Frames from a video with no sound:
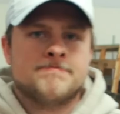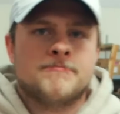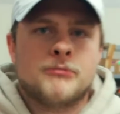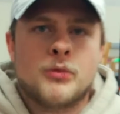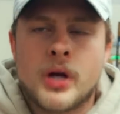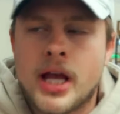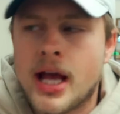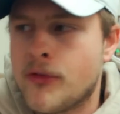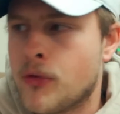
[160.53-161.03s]

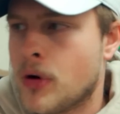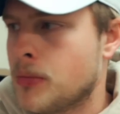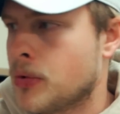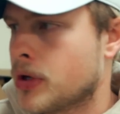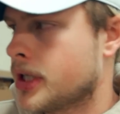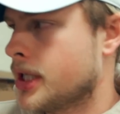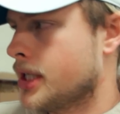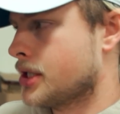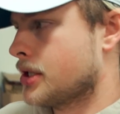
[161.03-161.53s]
We have one
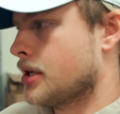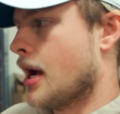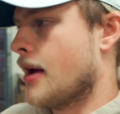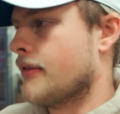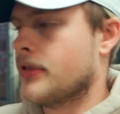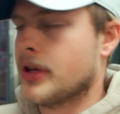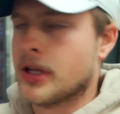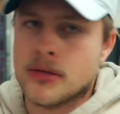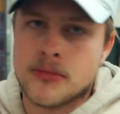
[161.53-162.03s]
more
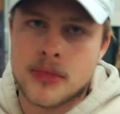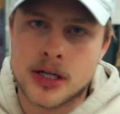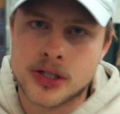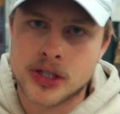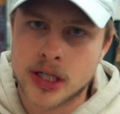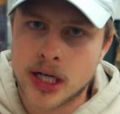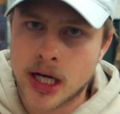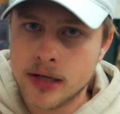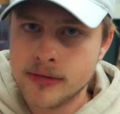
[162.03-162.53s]
Discraft thing to
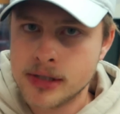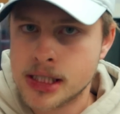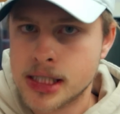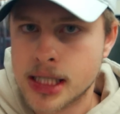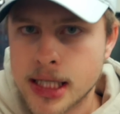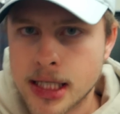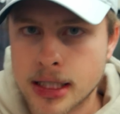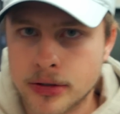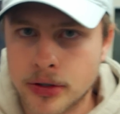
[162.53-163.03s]
mention, kind of a
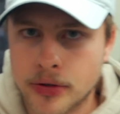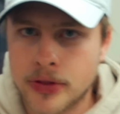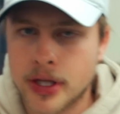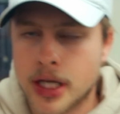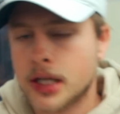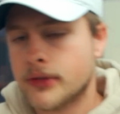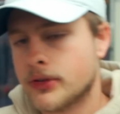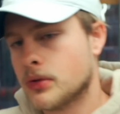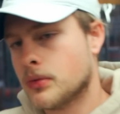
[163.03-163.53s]
sneaky little
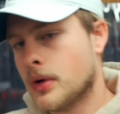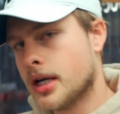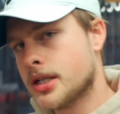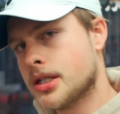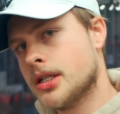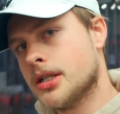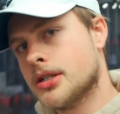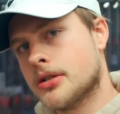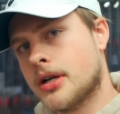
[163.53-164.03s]
thing. If you
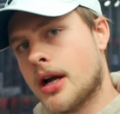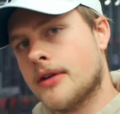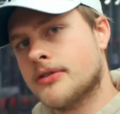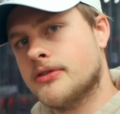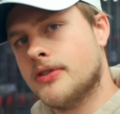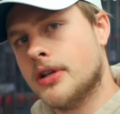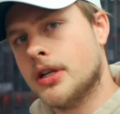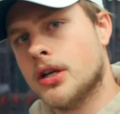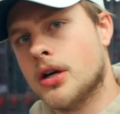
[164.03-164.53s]
watch
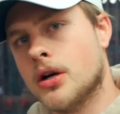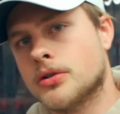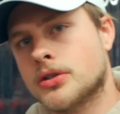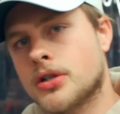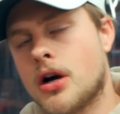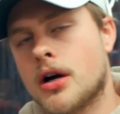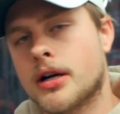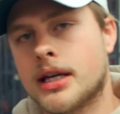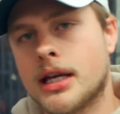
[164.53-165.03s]
Discraft's video
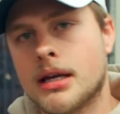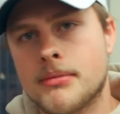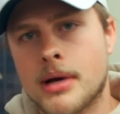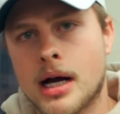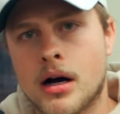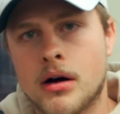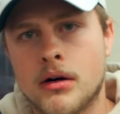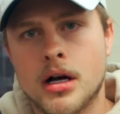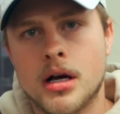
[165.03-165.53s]
talking
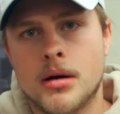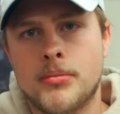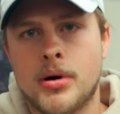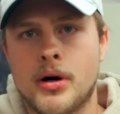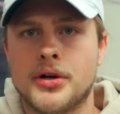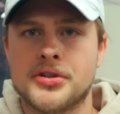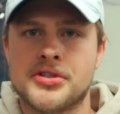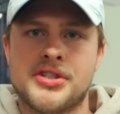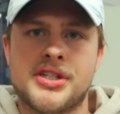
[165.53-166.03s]
about
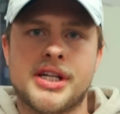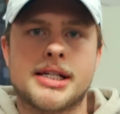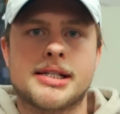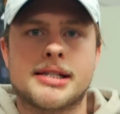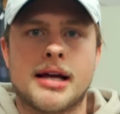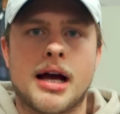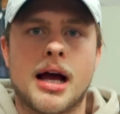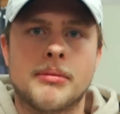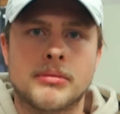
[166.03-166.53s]
Paul's
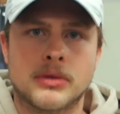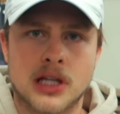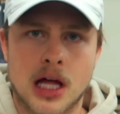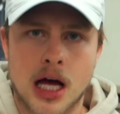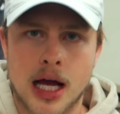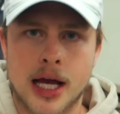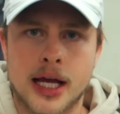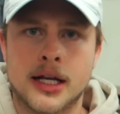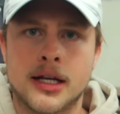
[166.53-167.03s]
6-time
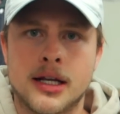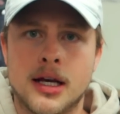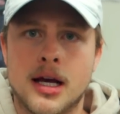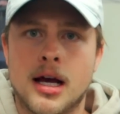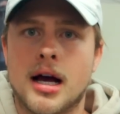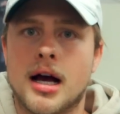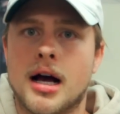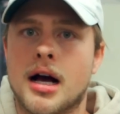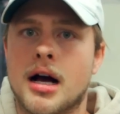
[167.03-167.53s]
line,
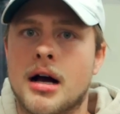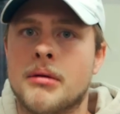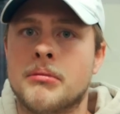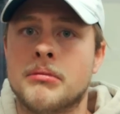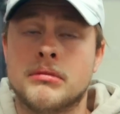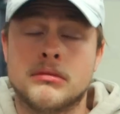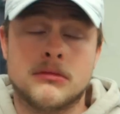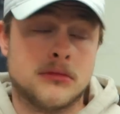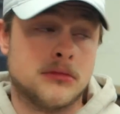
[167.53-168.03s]

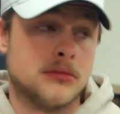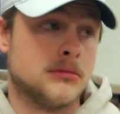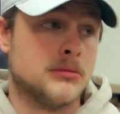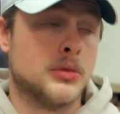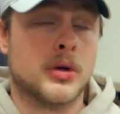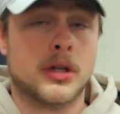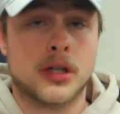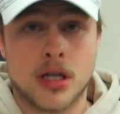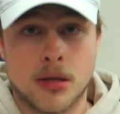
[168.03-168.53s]

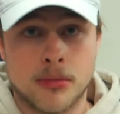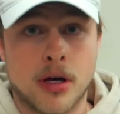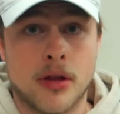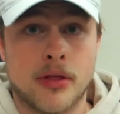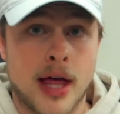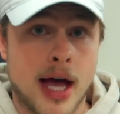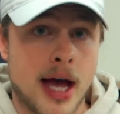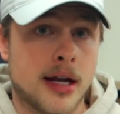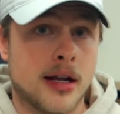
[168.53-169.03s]
more to come
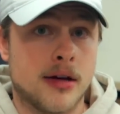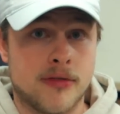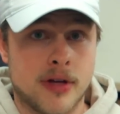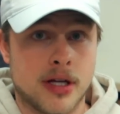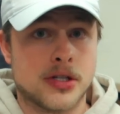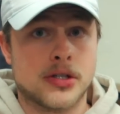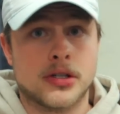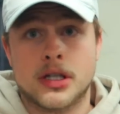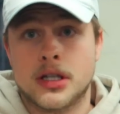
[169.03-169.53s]
on that
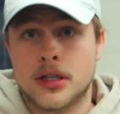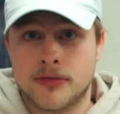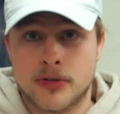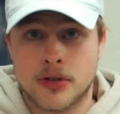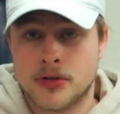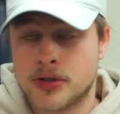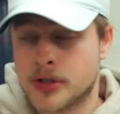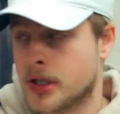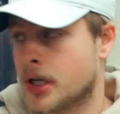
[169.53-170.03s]
eventually in the
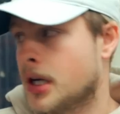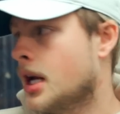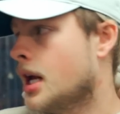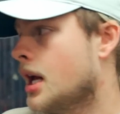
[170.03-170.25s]
future.